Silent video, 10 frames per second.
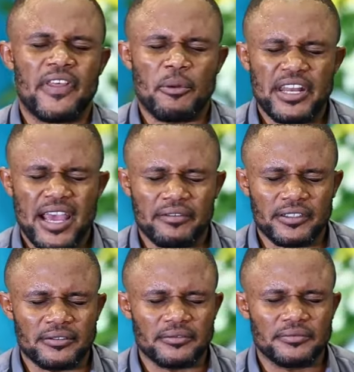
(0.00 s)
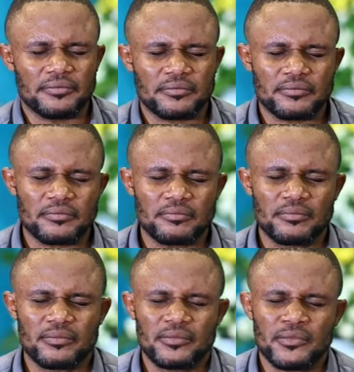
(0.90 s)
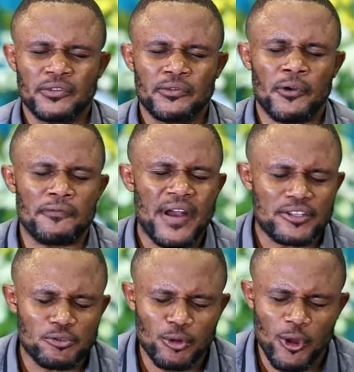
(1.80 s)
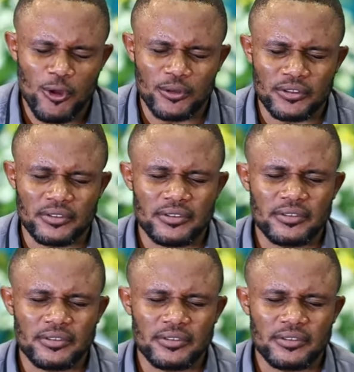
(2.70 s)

Father in heaven, for far too long,